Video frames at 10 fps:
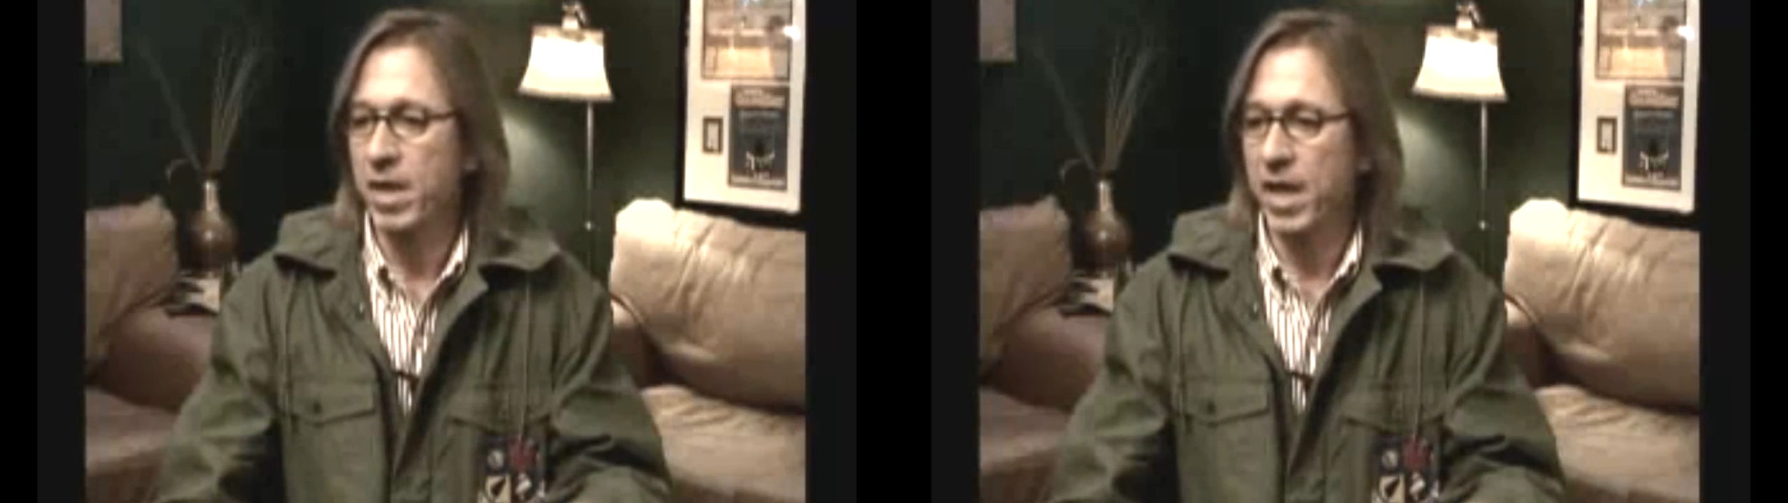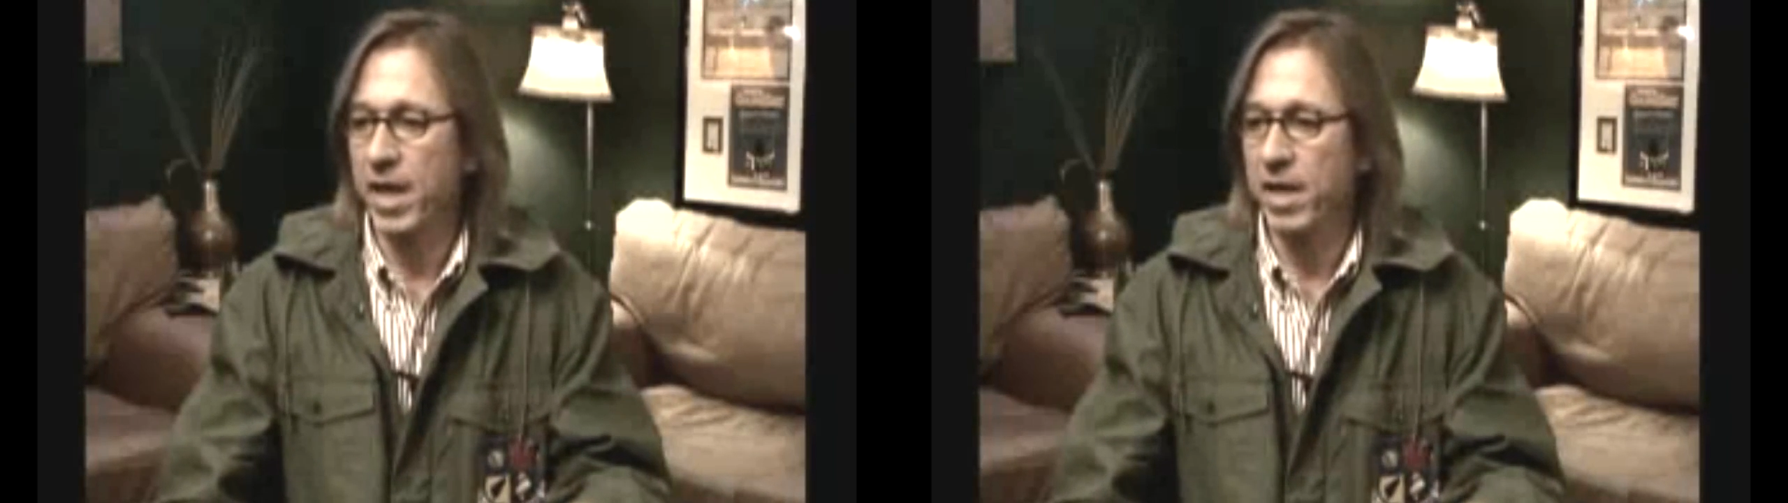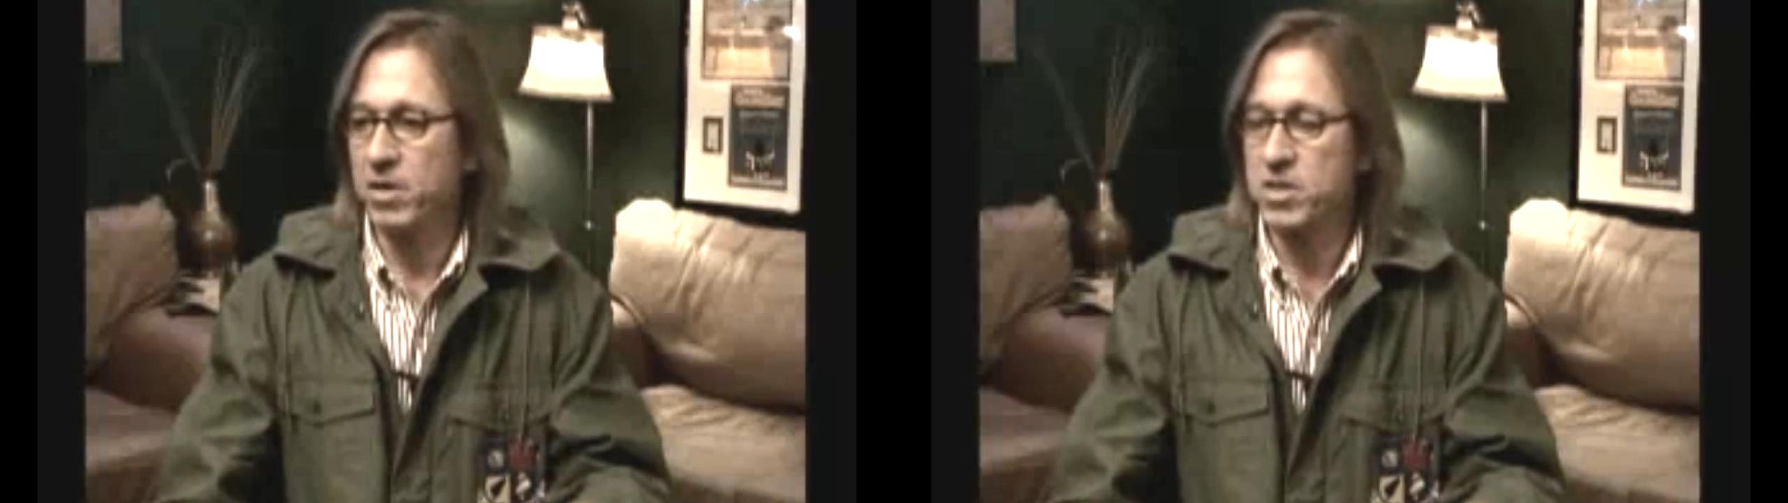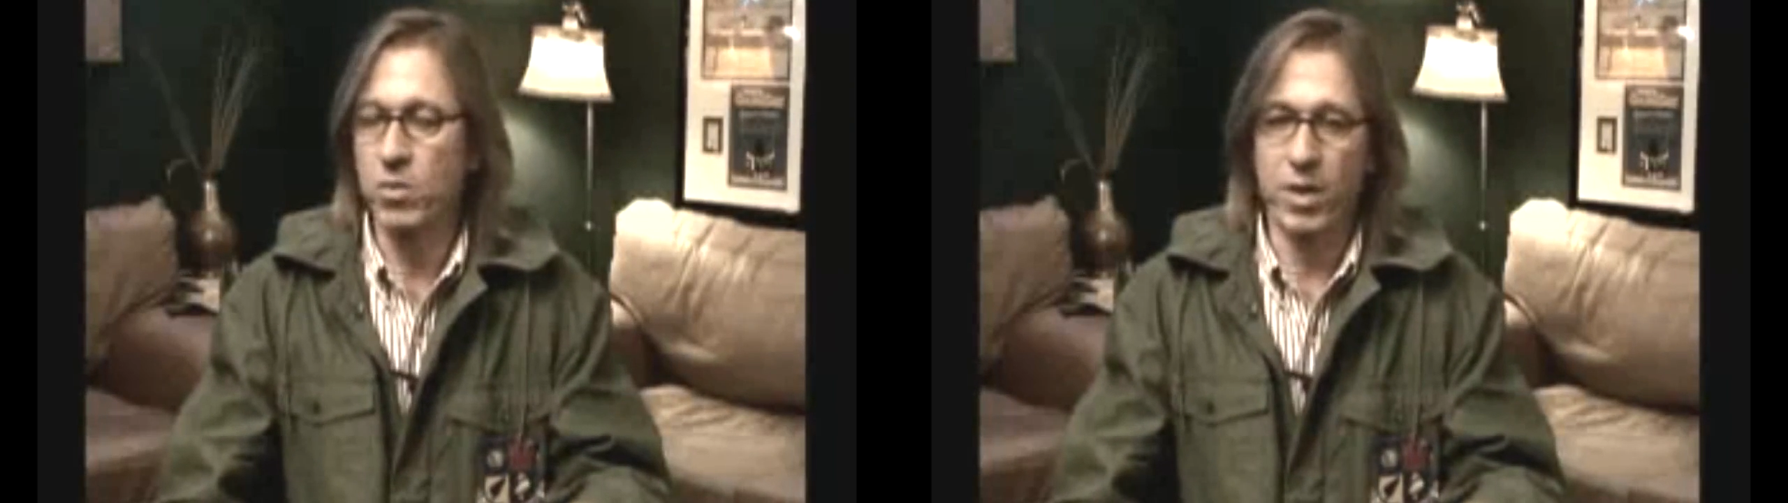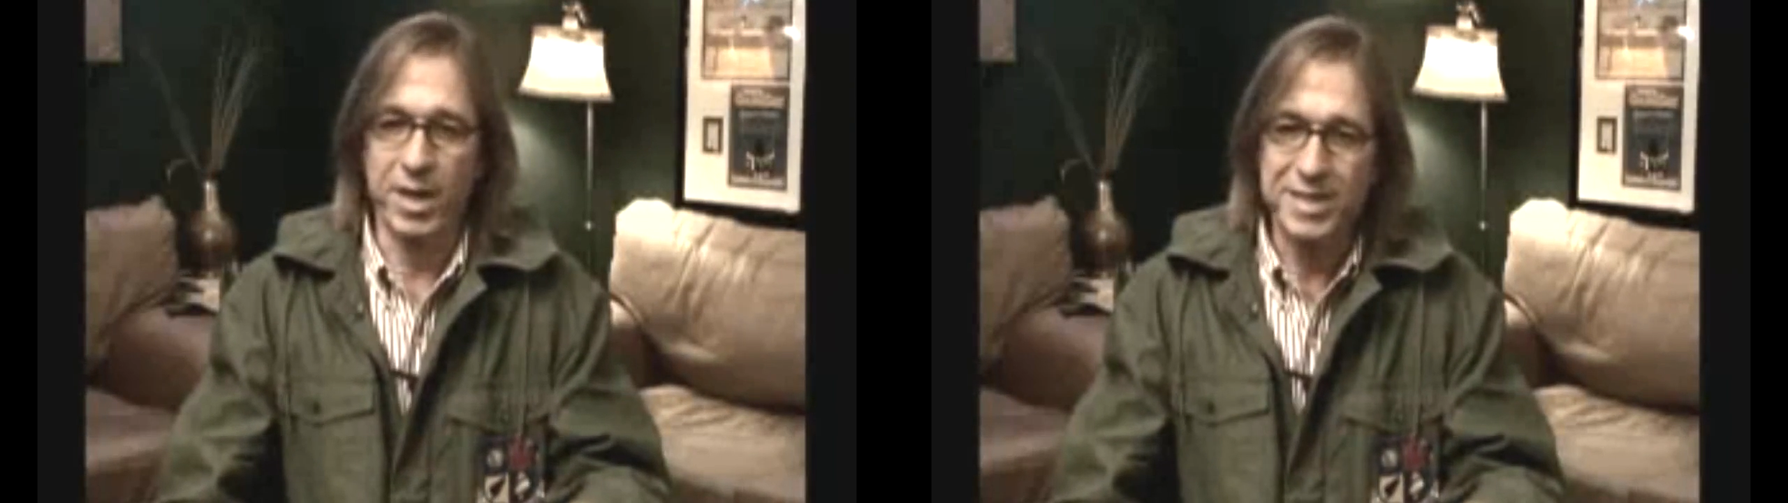And so
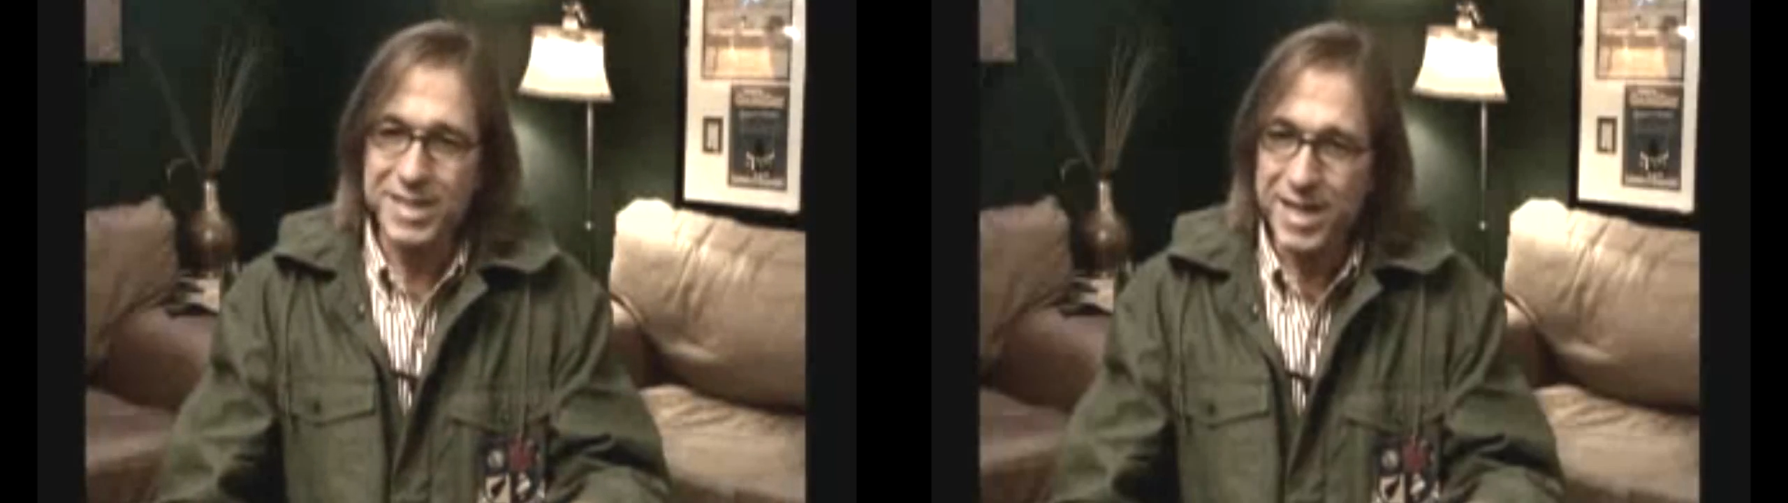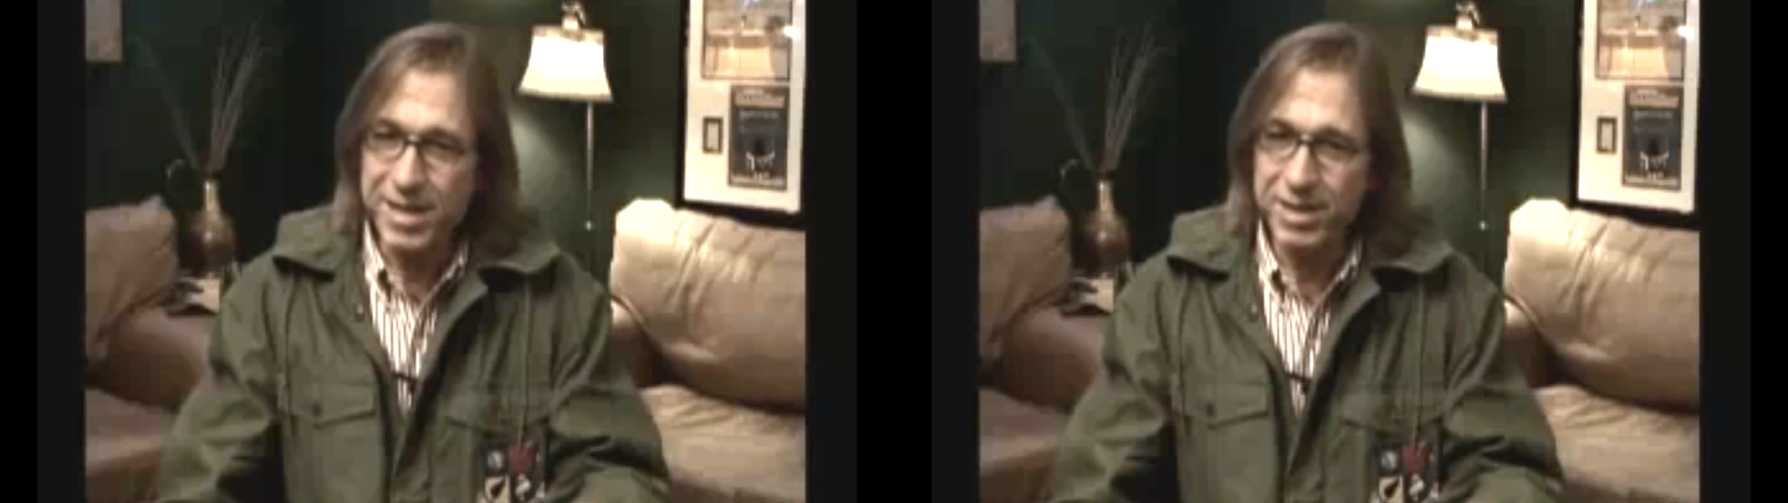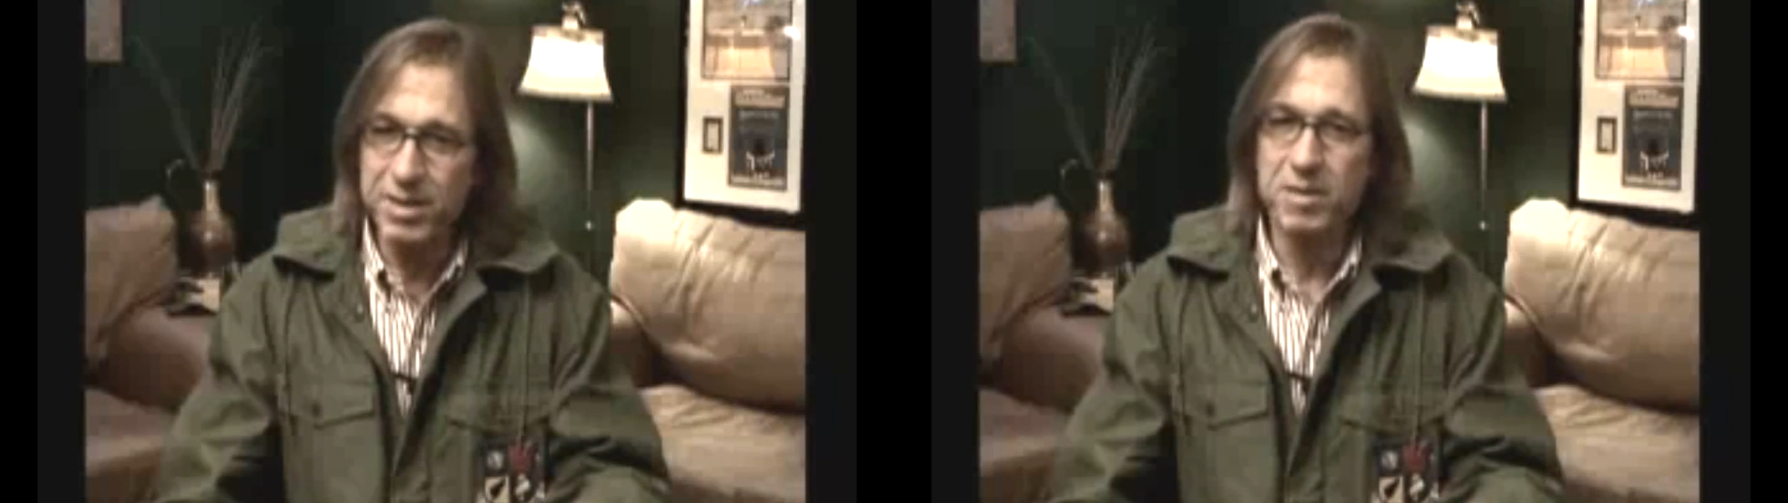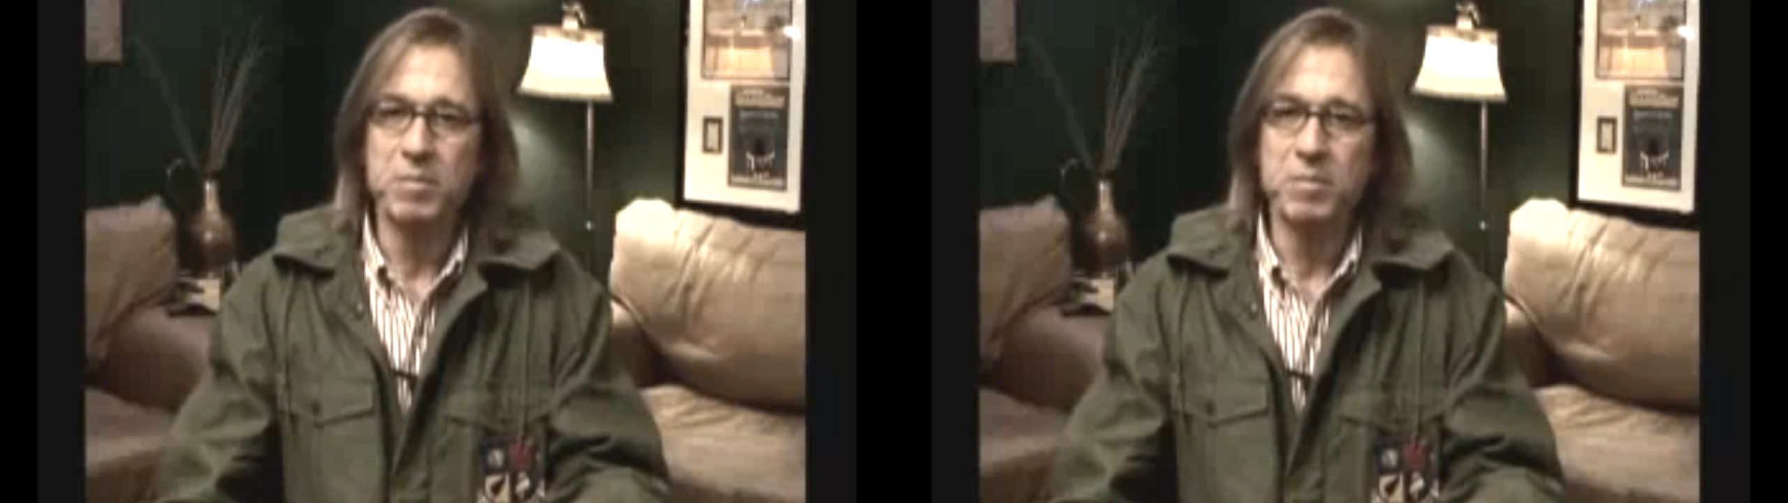what I did